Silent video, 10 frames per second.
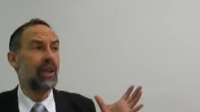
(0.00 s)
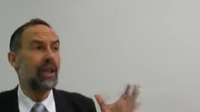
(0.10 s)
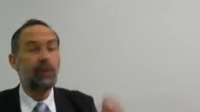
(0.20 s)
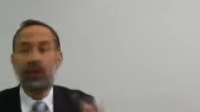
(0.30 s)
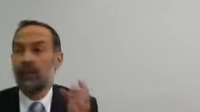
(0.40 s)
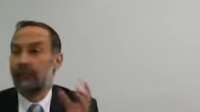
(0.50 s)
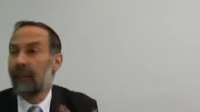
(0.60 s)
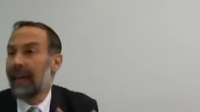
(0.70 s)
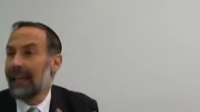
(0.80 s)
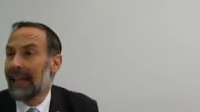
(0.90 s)
He was
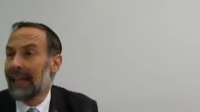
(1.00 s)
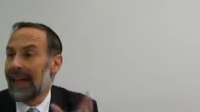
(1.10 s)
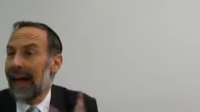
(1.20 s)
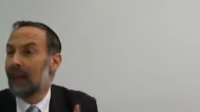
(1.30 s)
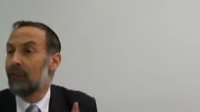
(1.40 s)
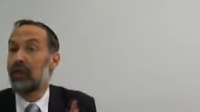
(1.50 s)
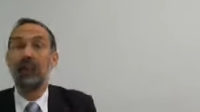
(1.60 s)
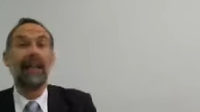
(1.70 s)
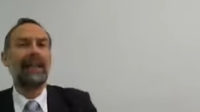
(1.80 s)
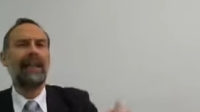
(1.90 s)
afraid that Yaakov,
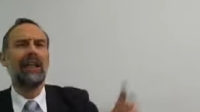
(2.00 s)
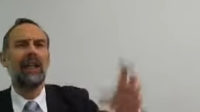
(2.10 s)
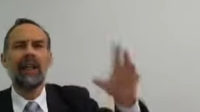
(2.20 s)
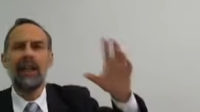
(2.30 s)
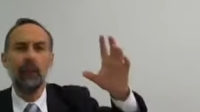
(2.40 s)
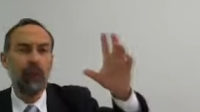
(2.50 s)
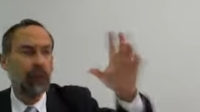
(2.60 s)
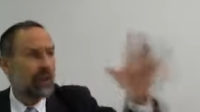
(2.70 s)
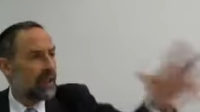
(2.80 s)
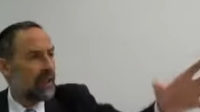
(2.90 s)
just like he, he, would,
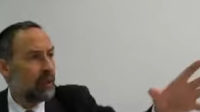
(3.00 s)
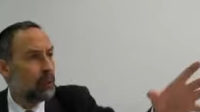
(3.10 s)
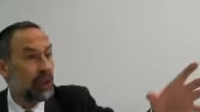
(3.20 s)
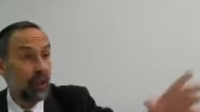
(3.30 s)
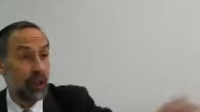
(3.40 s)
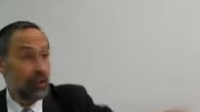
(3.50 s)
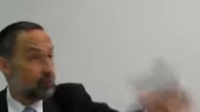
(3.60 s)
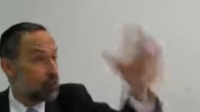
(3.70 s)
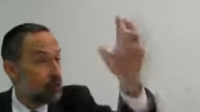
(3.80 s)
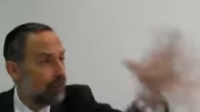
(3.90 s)
he would curse
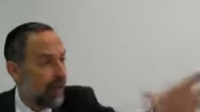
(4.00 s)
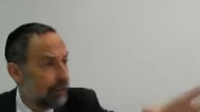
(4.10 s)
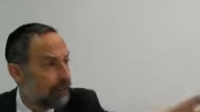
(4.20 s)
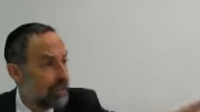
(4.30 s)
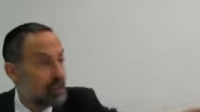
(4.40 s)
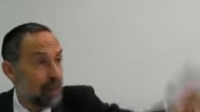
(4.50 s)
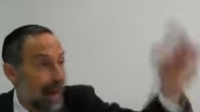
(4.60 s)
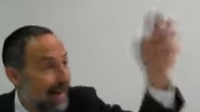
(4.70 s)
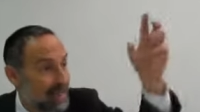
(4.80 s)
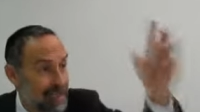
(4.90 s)
Ruvain for his
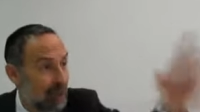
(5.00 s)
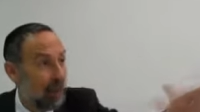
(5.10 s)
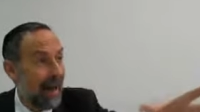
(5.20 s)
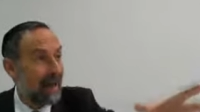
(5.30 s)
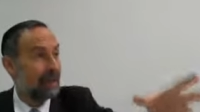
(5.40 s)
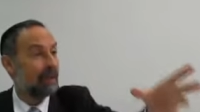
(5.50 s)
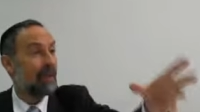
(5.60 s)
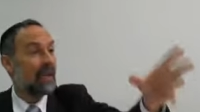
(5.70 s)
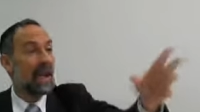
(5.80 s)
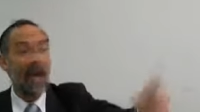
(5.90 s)
pachas kamayim,
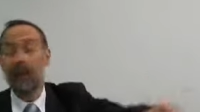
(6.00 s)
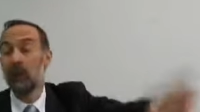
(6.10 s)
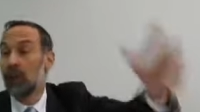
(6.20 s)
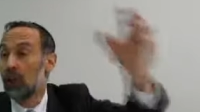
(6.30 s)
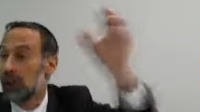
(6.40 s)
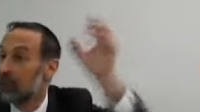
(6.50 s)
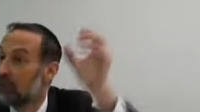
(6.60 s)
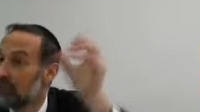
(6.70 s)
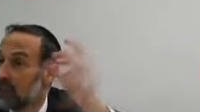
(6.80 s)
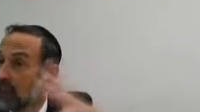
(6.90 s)
and he would curse
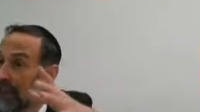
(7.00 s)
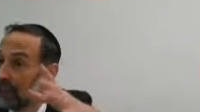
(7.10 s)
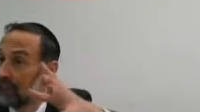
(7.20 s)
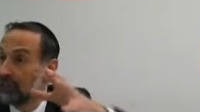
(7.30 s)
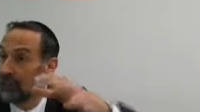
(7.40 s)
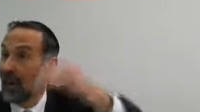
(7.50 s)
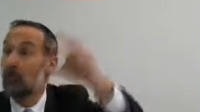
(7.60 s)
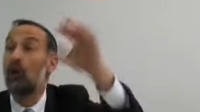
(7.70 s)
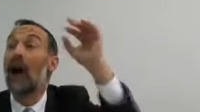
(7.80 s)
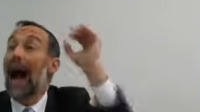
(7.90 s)
Shimon for Levi for
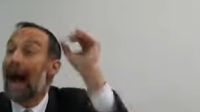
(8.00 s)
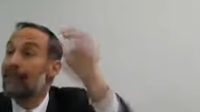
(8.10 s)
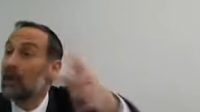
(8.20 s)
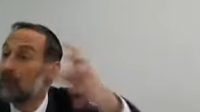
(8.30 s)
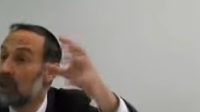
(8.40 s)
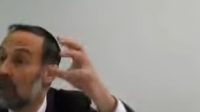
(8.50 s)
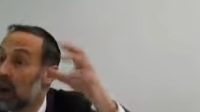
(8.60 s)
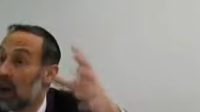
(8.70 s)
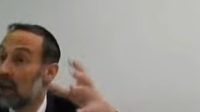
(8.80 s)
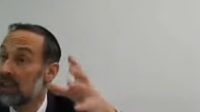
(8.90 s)
arur apam
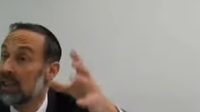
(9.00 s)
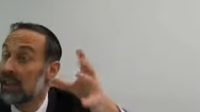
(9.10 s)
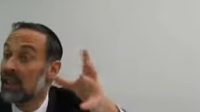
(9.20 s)
kiyoz,